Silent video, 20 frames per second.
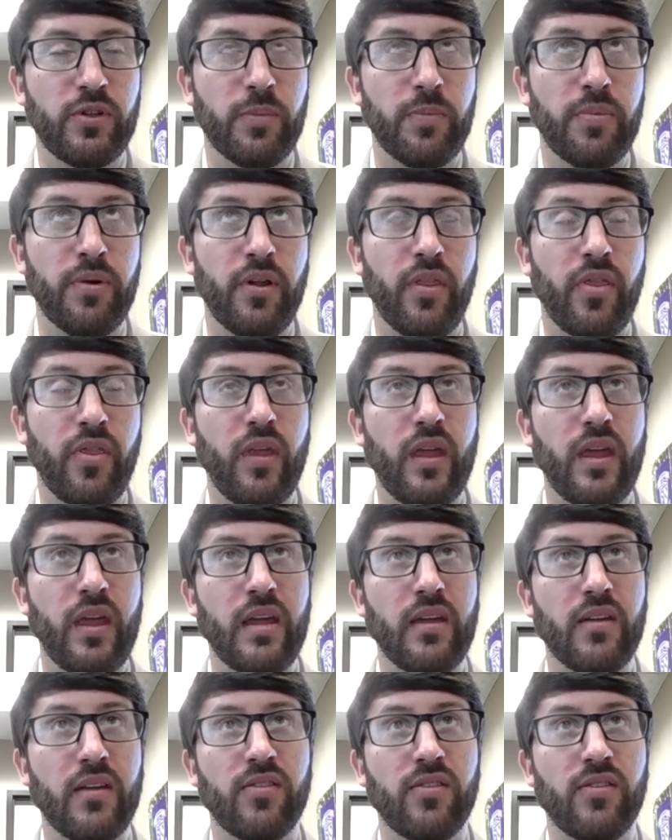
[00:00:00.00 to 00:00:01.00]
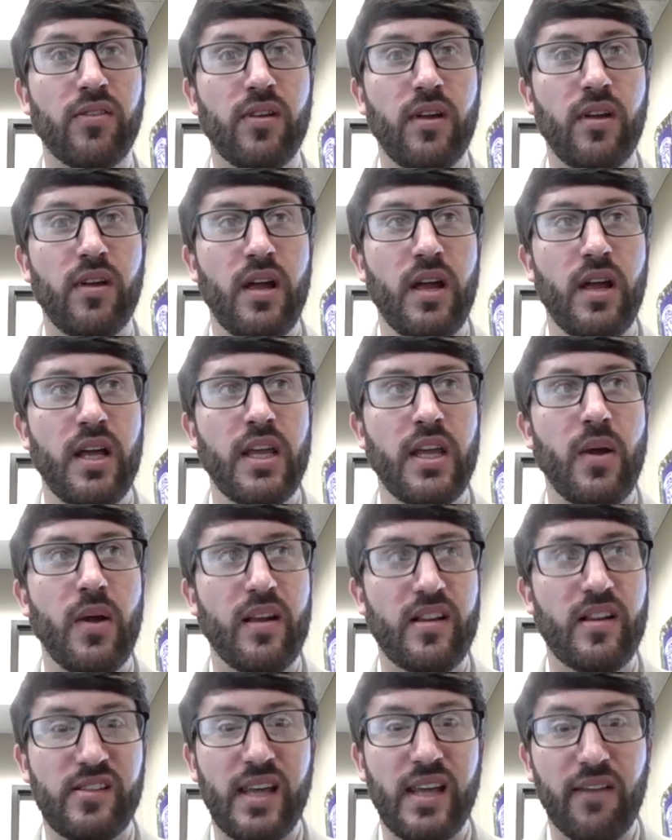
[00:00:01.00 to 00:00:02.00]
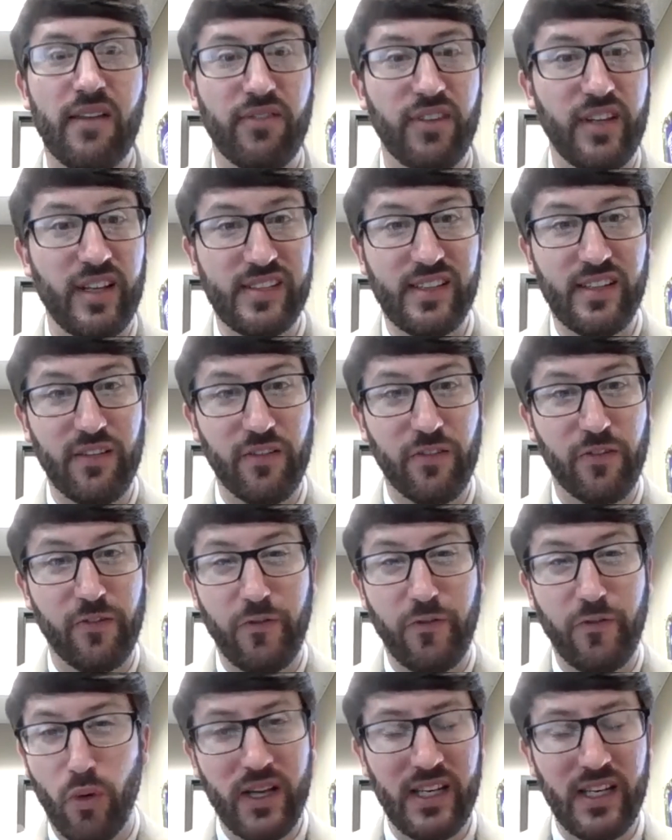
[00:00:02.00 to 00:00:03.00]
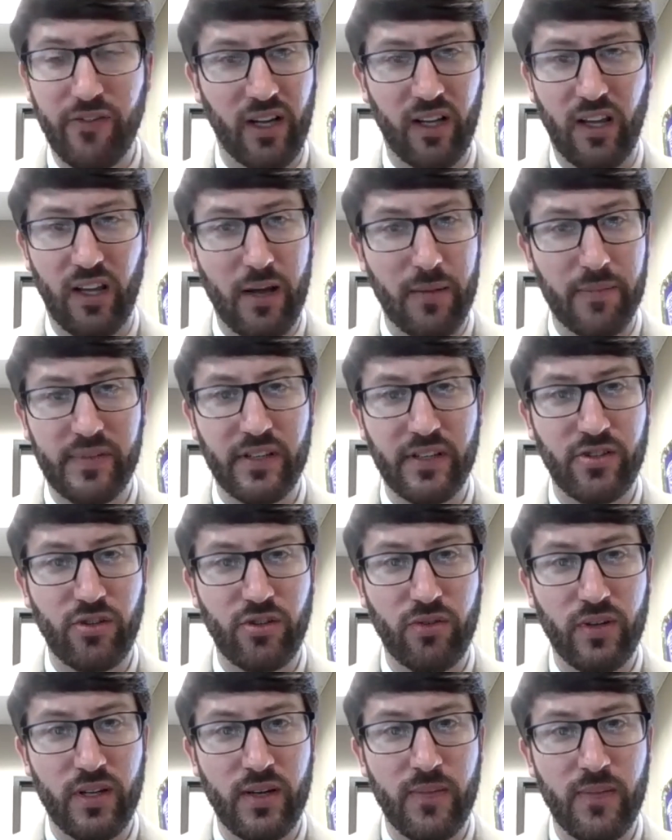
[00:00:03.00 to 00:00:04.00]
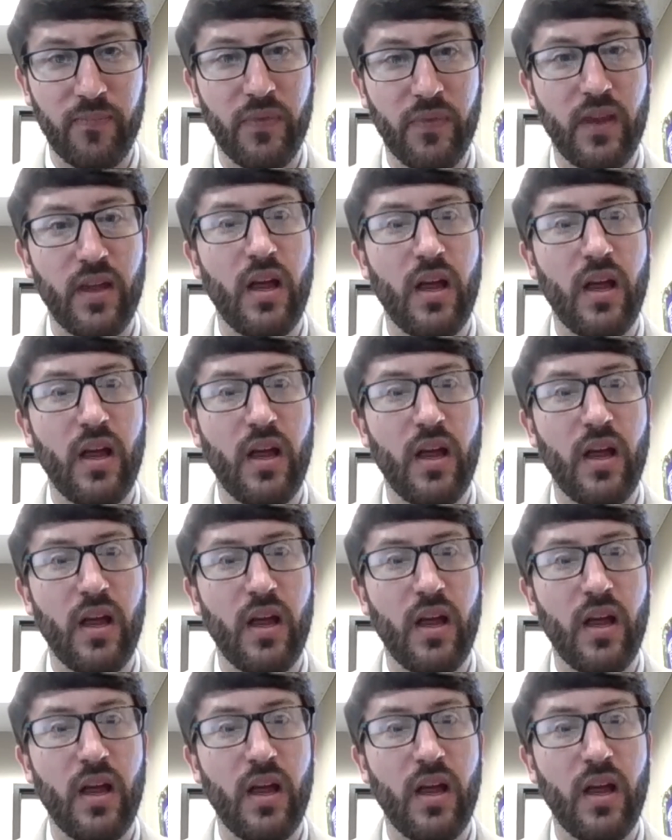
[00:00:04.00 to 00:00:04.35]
put things, instead of listing 40 different clubs that you're in,